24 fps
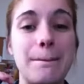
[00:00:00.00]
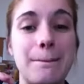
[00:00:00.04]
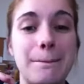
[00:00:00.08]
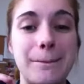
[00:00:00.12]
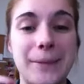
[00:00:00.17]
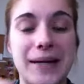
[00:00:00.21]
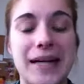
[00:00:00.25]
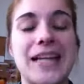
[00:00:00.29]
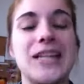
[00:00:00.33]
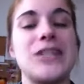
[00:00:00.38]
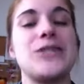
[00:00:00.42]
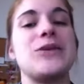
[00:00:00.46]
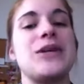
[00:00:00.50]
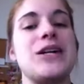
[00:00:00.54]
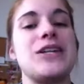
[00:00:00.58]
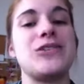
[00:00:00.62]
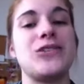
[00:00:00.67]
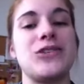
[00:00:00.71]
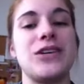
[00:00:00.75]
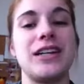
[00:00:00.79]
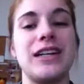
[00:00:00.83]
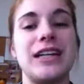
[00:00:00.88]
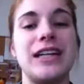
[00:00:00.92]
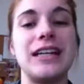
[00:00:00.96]
but I guess you guys are
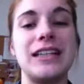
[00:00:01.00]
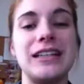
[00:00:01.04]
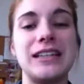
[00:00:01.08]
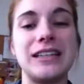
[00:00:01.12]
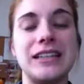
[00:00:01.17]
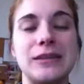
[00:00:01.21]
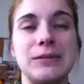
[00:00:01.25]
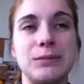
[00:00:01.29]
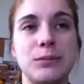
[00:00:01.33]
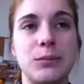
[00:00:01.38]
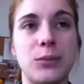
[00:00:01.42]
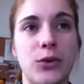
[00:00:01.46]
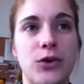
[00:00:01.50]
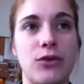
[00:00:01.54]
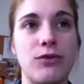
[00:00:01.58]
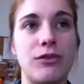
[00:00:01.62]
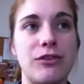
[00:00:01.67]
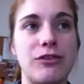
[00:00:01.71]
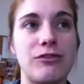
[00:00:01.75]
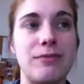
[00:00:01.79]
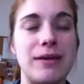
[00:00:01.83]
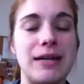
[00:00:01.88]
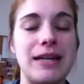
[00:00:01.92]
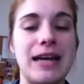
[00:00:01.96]
getting a little
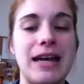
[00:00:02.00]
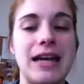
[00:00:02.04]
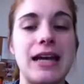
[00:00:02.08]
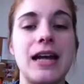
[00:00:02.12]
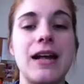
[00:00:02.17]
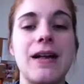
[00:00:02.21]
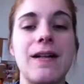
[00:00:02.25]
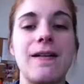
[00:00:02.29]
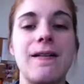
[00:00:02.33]
preview of my day.